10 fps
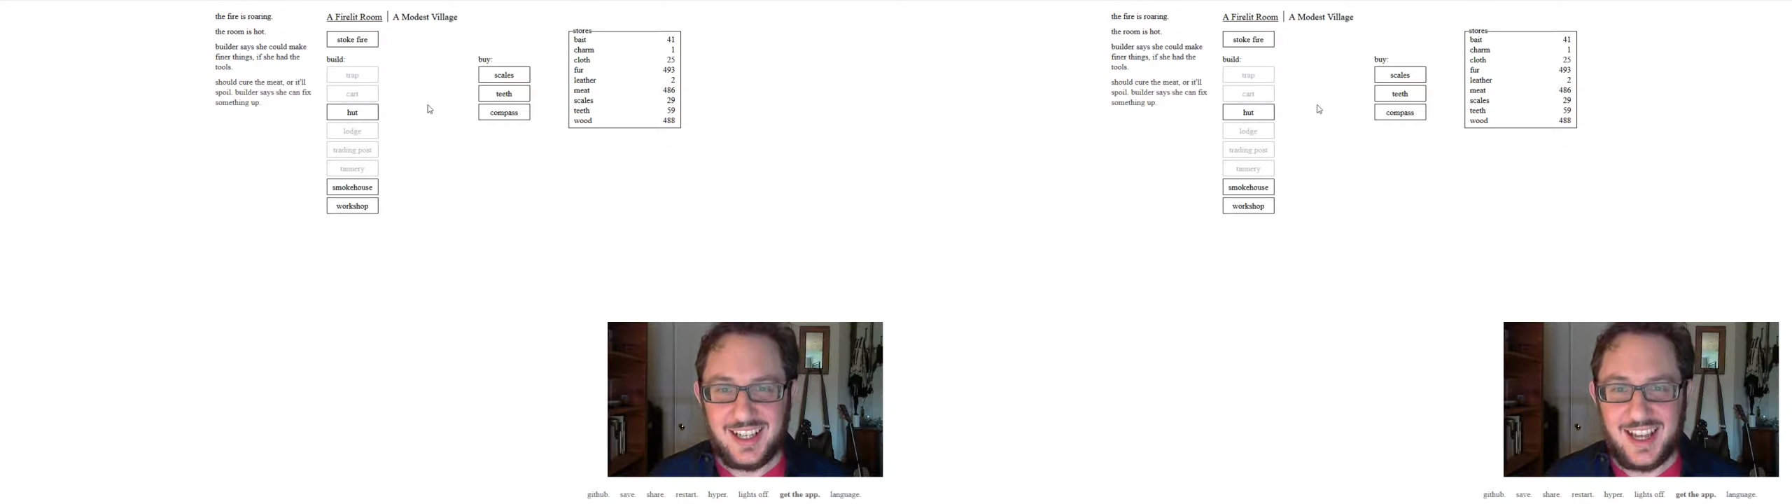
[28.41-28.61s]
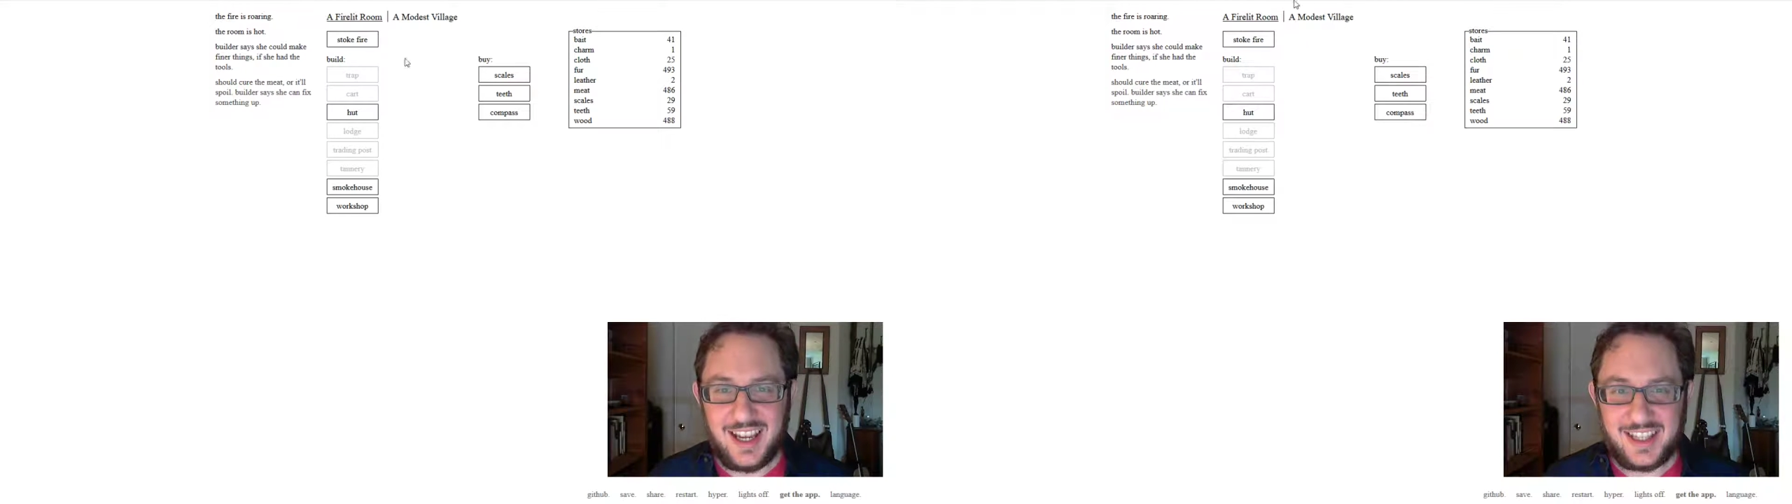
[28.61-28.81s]

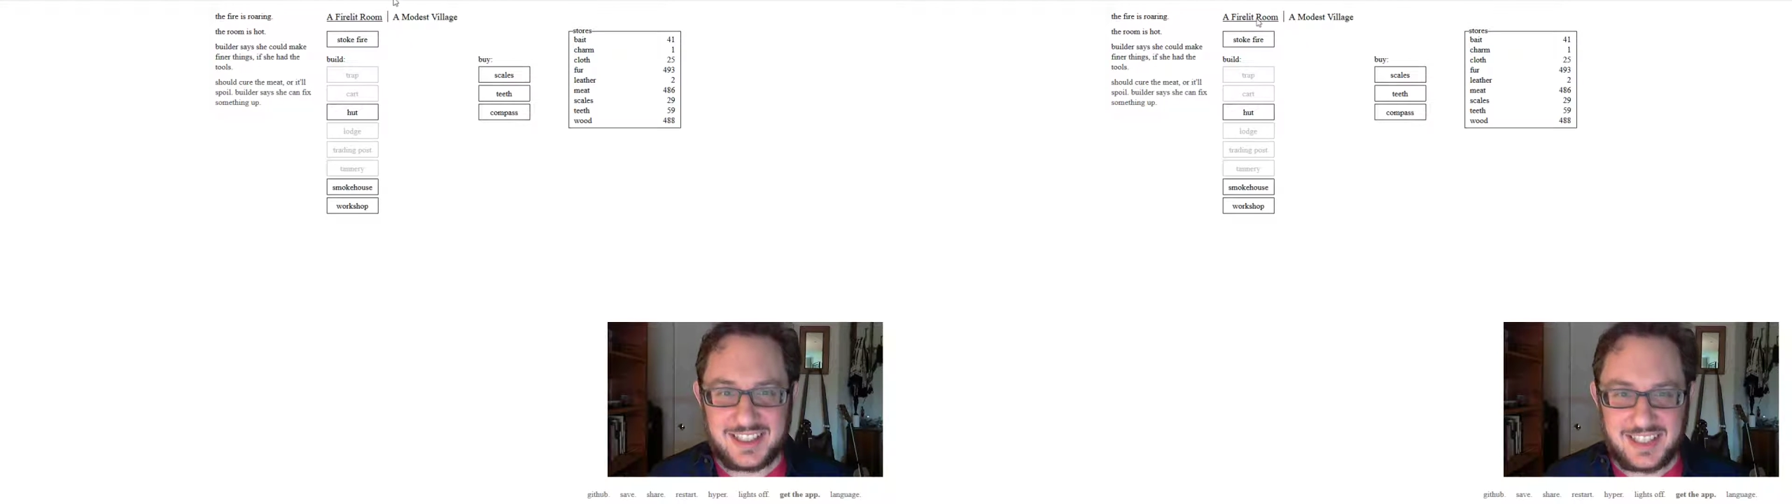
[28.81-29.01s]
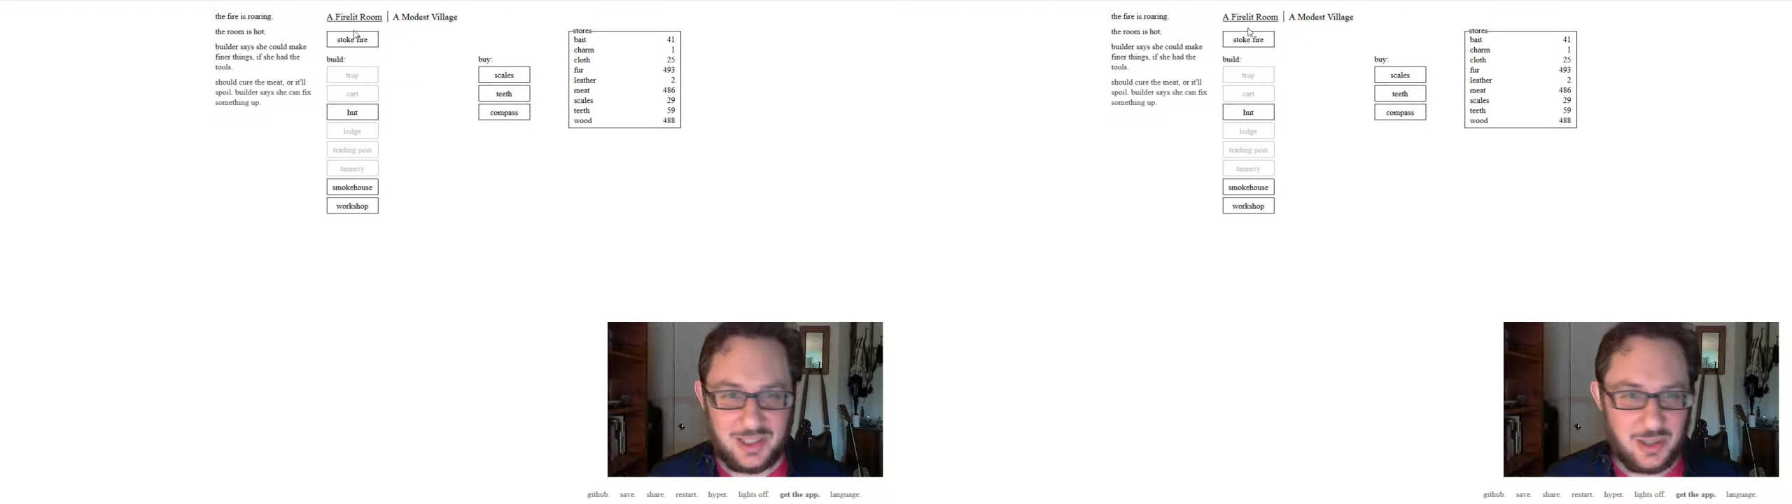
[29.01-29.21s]
and
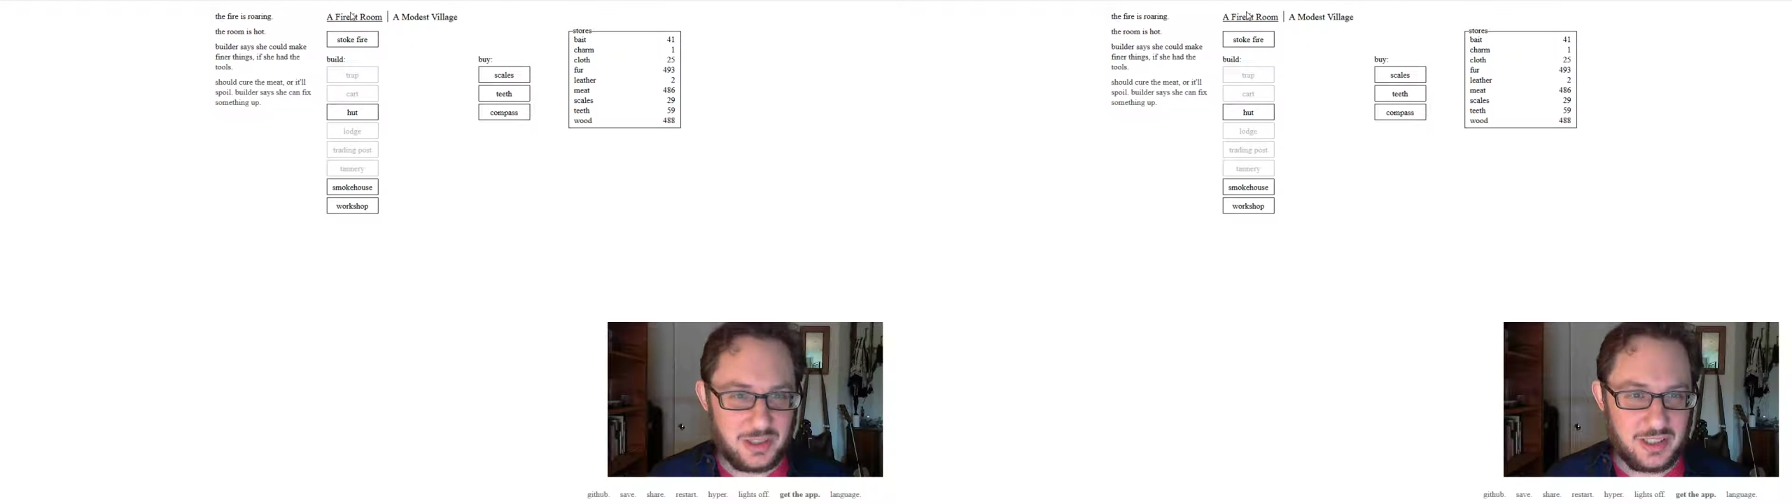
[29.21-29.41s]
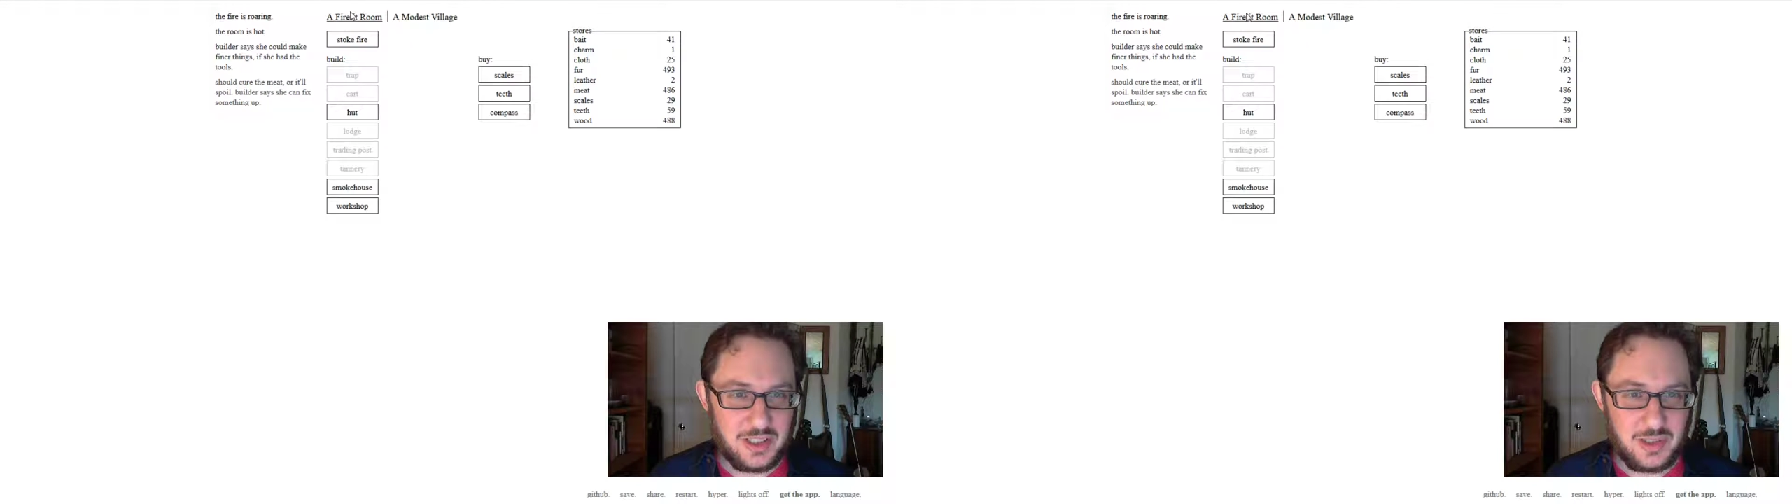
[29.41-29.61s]
it's a little
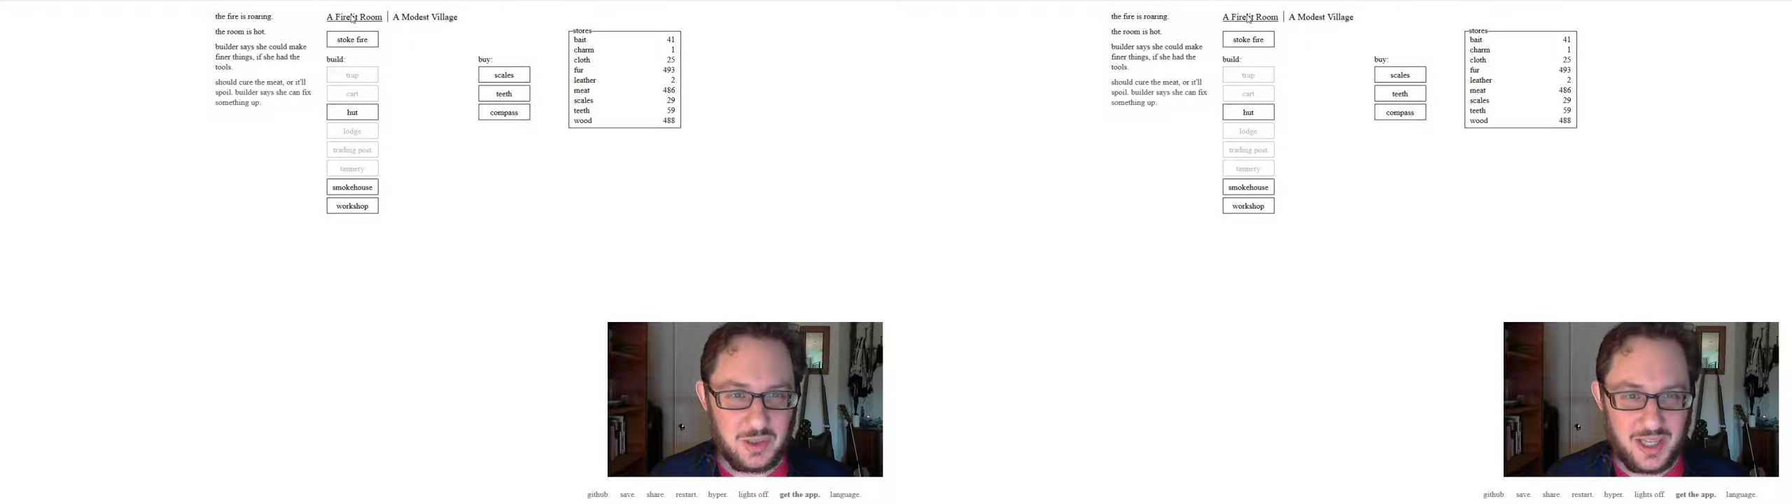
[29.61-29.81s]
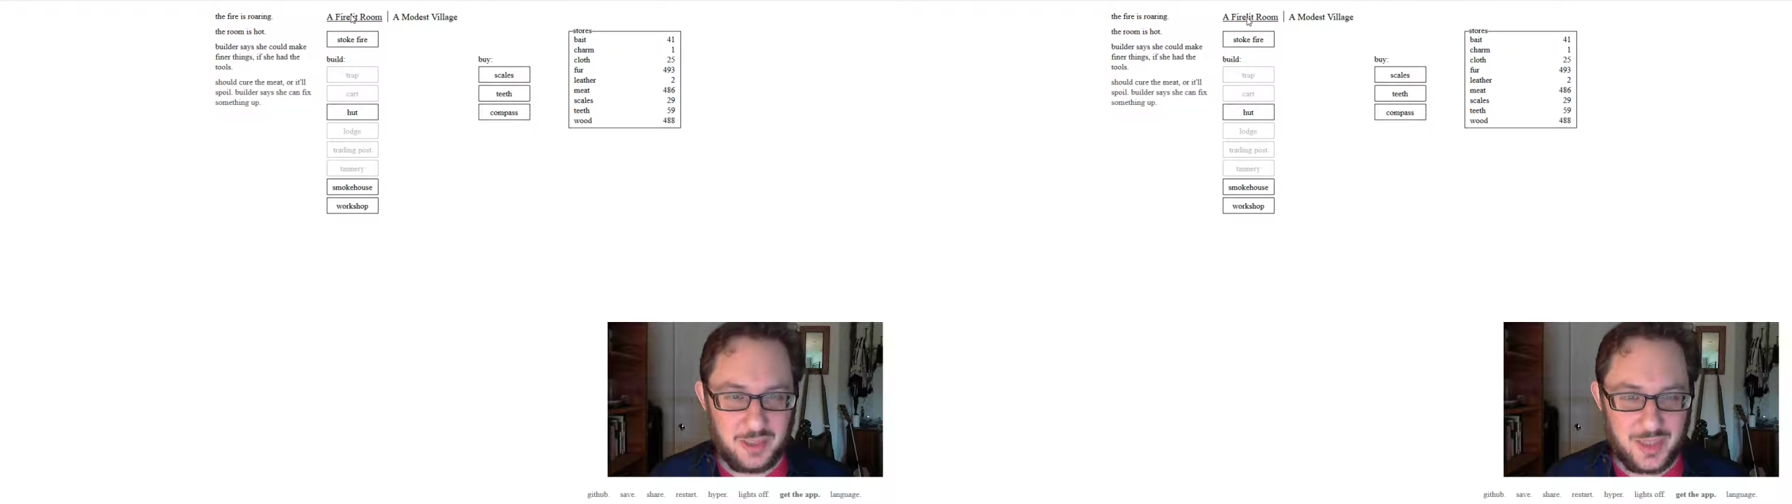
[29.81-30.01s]
harder to do
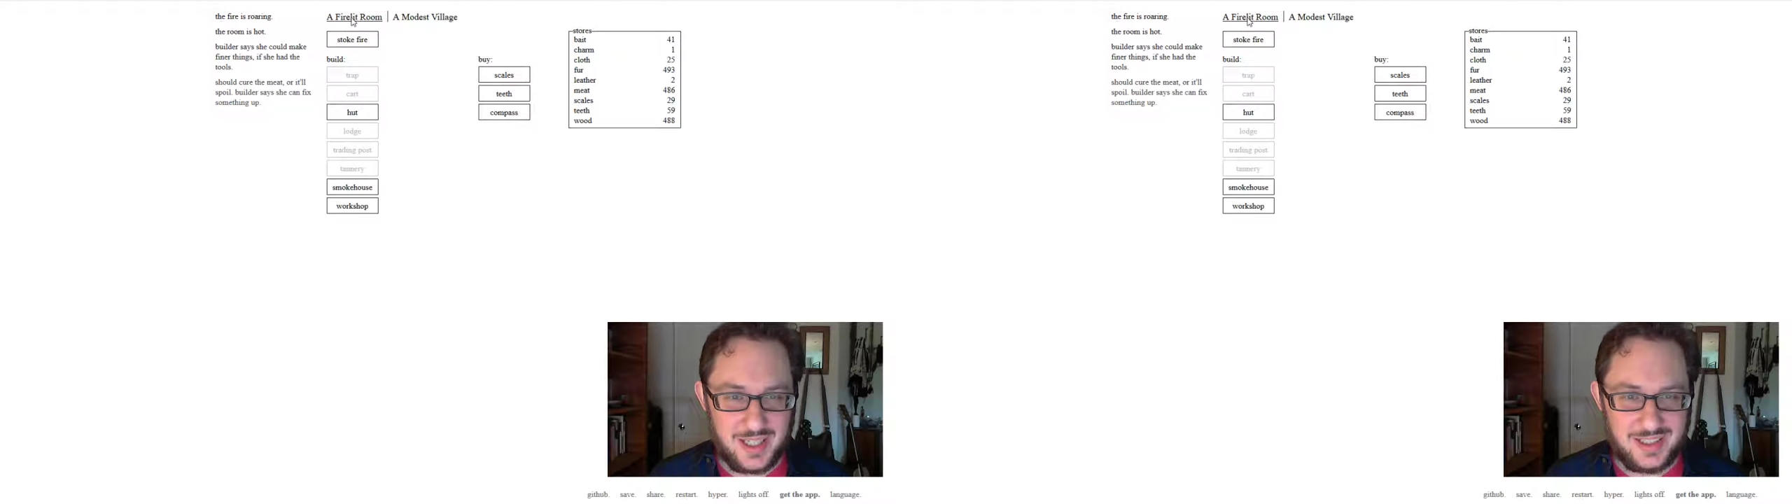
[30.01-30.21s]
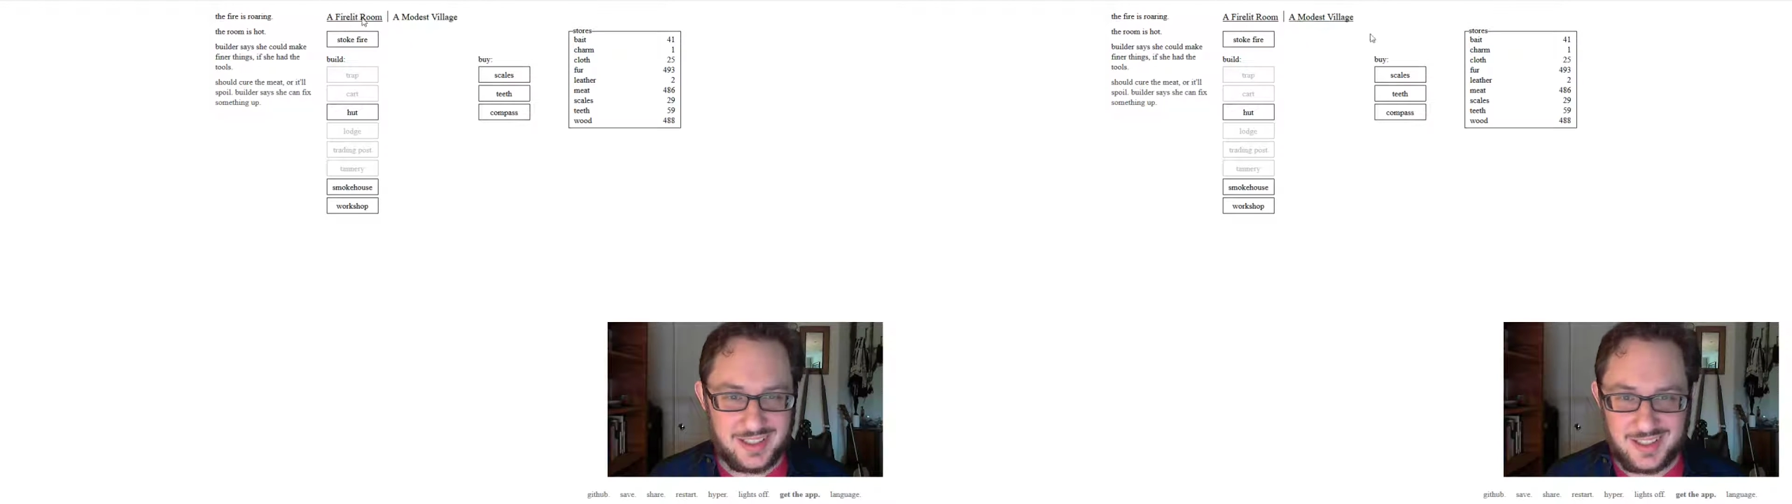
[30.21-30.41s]
that when